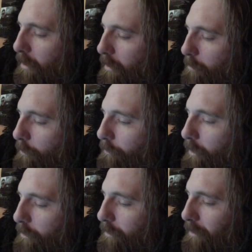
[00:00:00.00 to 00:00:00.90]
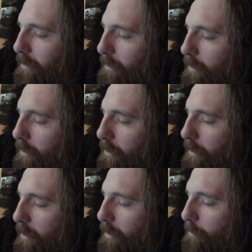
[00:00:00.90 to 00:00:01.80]
unprofessionally look
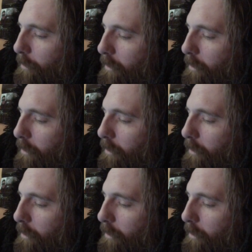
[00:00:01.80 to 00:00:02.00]
up